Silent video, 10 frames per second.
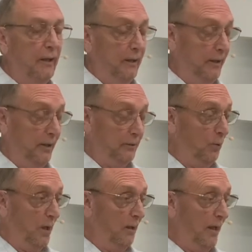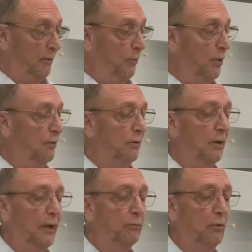He doesn't want to let a murderer
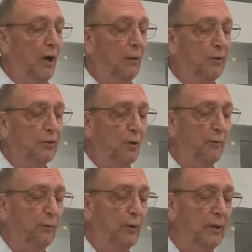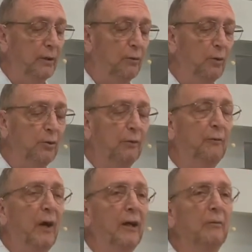like Barabbas go free.
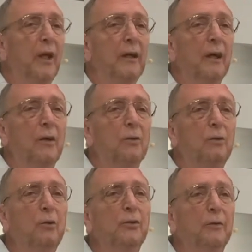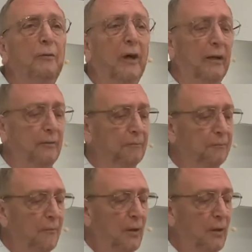Crucify him, they yell. Crucify him.